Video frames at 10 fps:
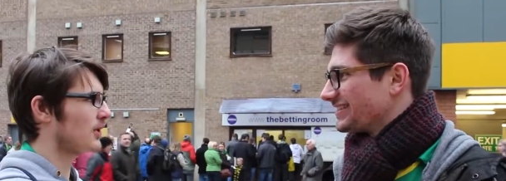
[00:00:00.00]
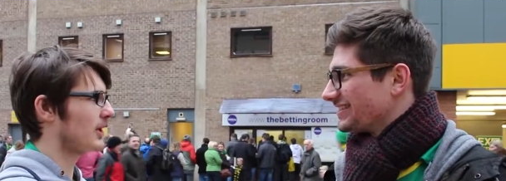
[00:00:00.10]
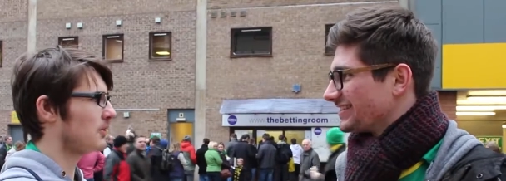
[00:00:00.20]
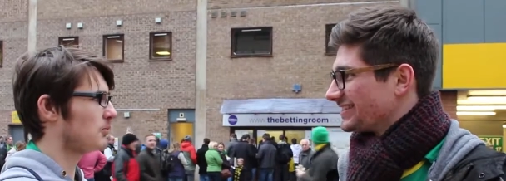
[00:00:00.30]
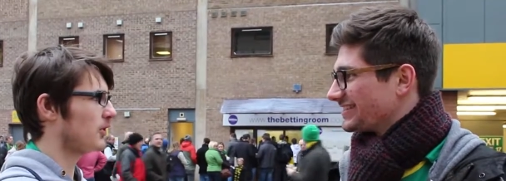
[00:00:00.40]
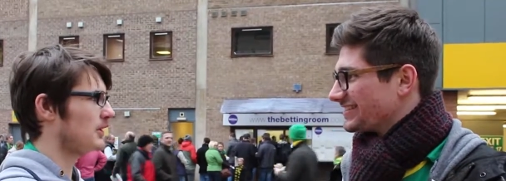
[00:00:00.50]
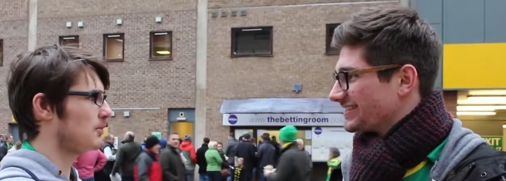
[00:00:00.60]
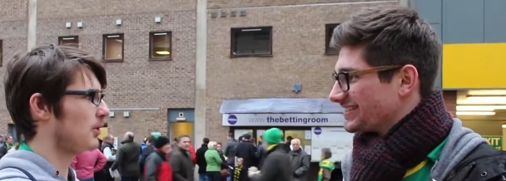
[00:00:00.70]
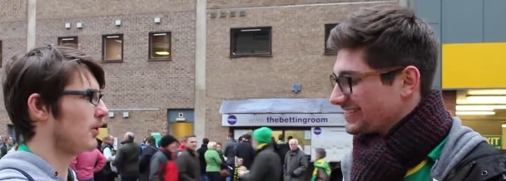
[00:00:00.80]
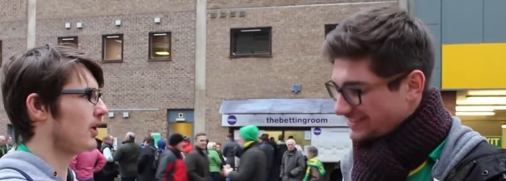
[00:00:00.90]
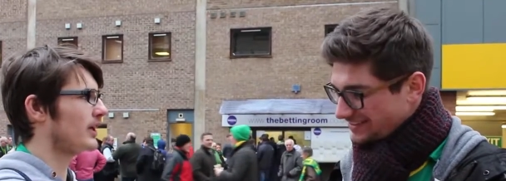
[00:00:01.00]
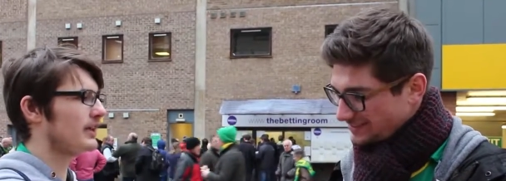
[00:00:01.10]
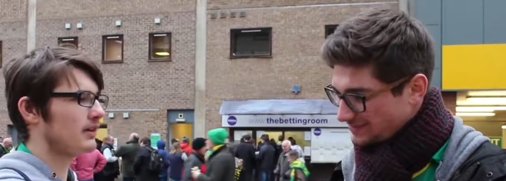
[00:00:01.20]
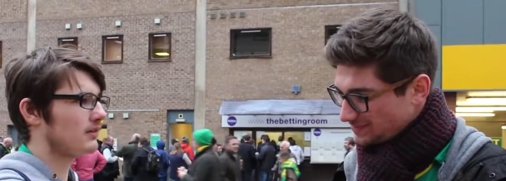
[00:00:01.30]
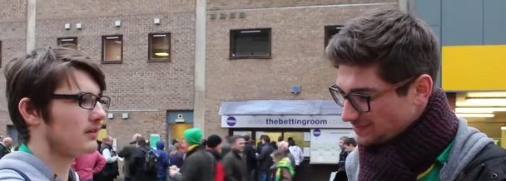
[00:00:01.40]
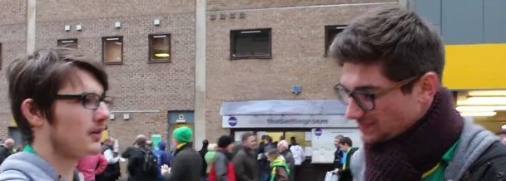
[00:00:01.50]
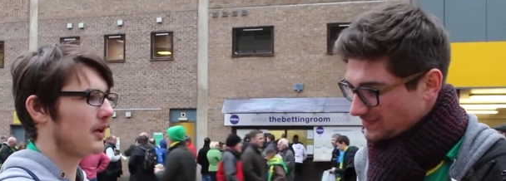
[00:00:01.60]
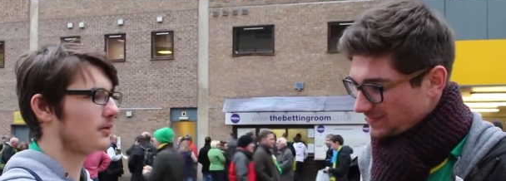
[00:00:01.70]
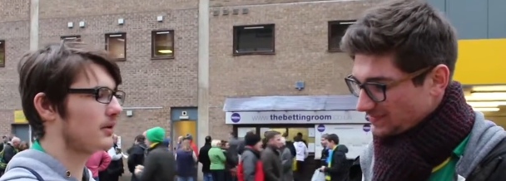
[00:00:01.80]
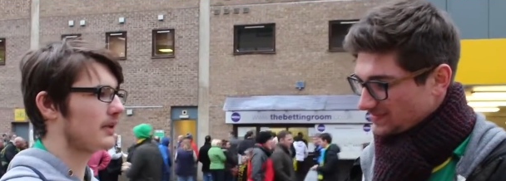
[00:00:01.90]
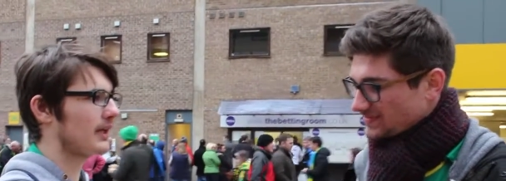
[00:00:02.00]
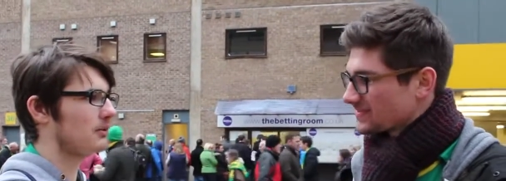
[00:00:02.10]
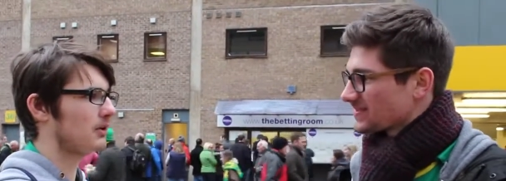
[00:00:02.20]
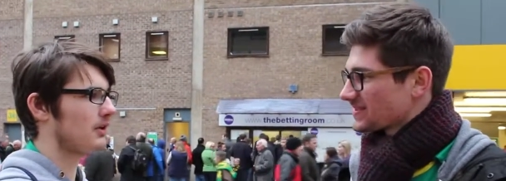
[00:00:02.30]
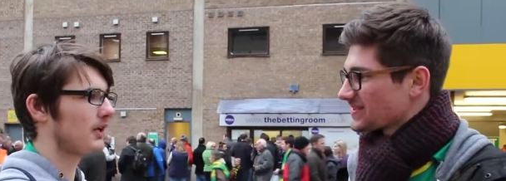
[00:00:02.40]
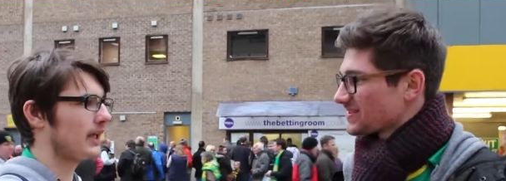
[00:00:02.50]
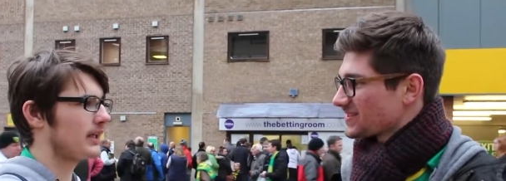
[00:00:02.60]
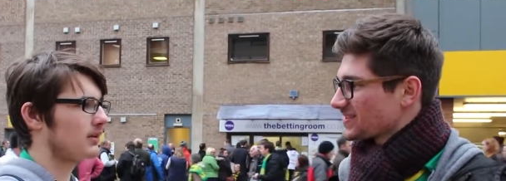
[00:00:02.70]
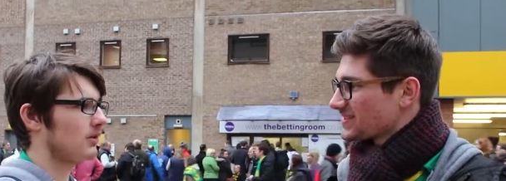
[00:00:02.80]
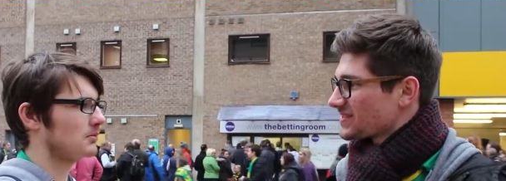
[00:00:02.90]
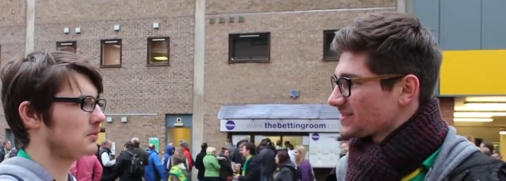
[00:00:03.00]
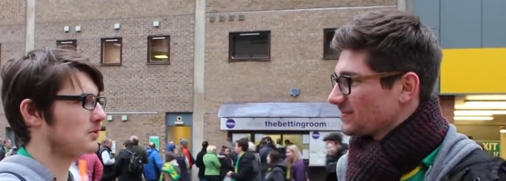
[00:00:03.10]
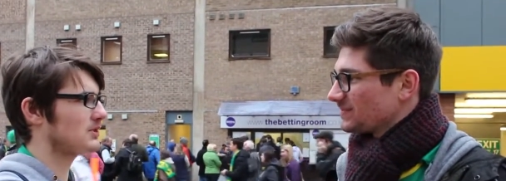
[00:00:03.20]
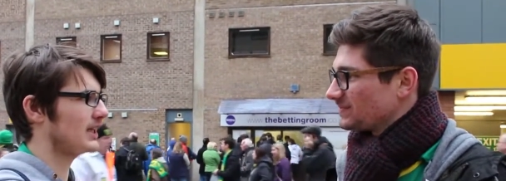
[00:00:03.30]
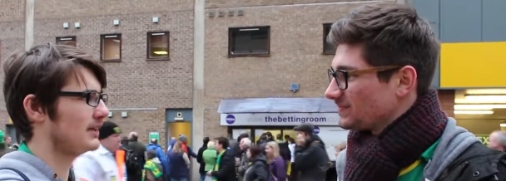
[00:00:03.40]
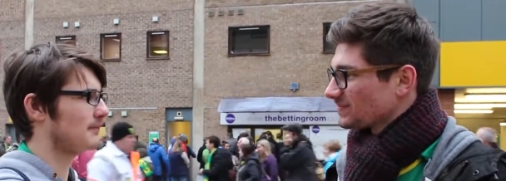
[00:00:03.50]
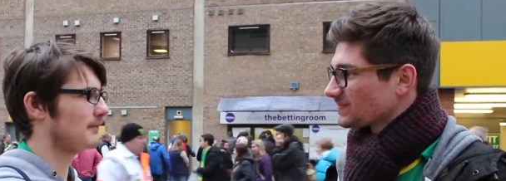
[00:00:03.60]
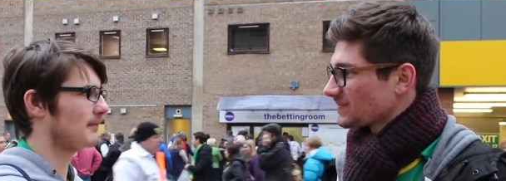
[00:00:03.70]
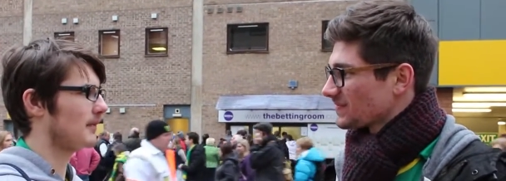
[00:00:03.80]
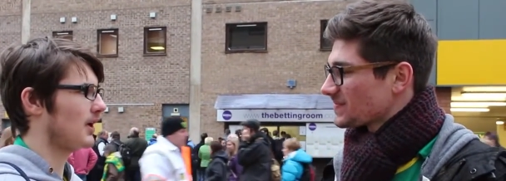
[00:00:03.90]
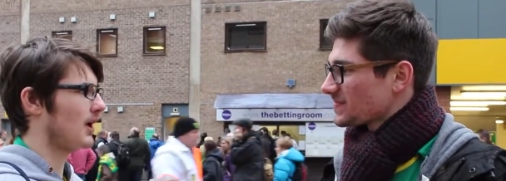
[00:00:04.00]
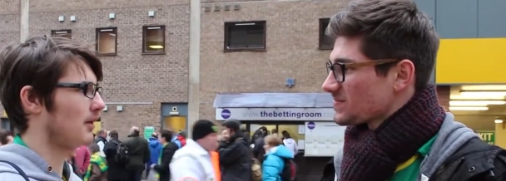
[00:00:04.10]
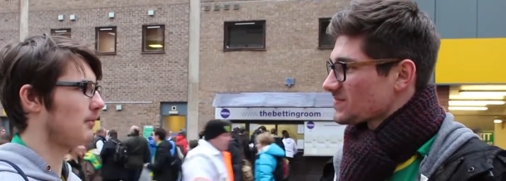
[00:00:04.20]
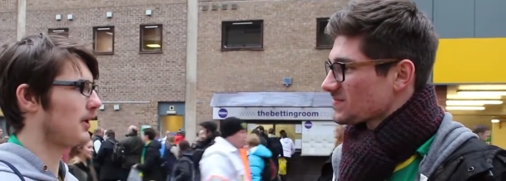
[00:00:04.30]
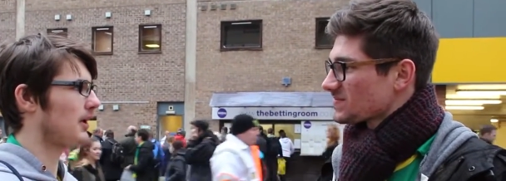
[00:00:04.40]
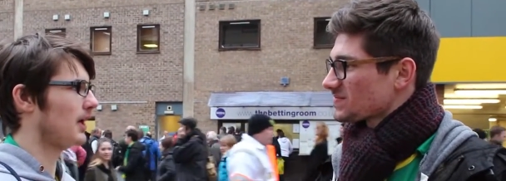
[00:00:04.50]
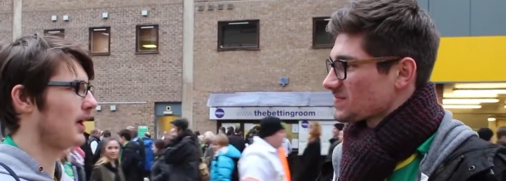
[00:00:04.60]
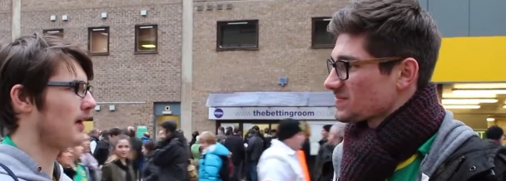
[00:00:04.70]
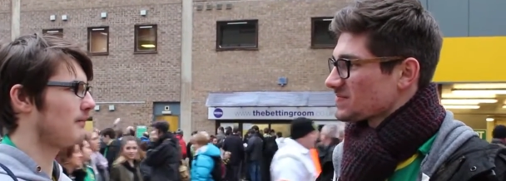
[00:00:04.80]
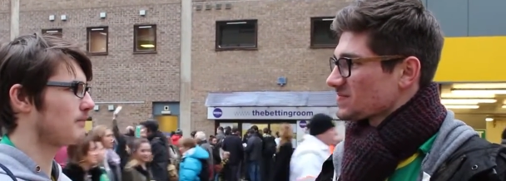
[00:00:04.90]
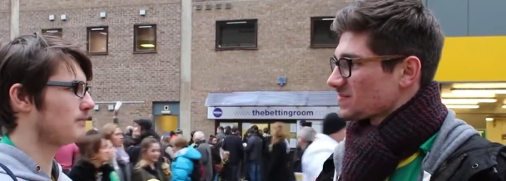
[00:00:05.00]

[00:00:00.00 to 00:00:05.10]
Speaker 1: they were pretty poor. I didn't know that they were a long ball team, but uh,